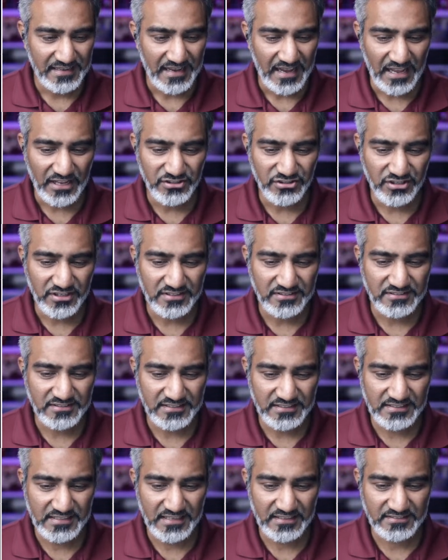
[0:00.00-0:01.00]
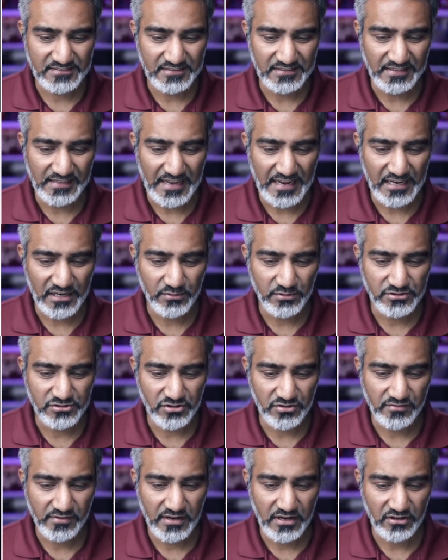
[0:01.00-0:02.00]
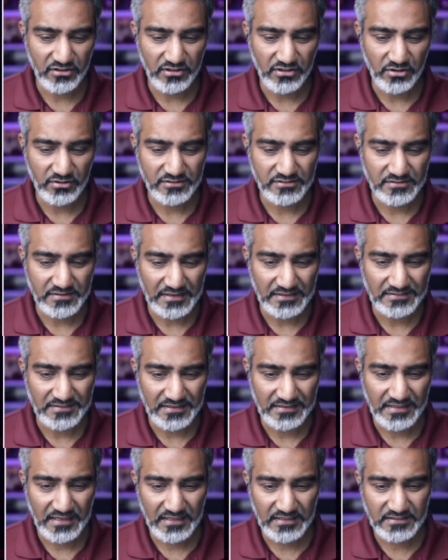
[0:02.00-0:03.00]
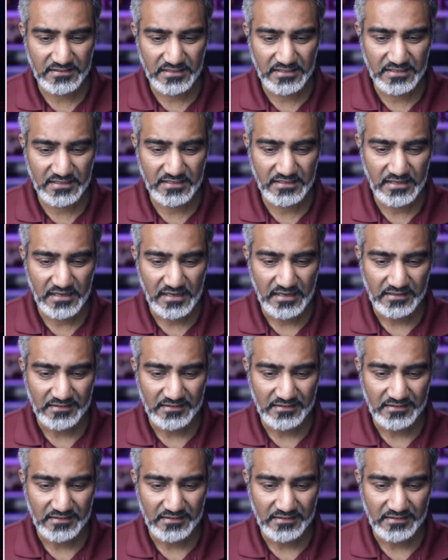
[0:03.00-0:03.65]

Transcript: and you can see this language over here. You know, it's in Hindi.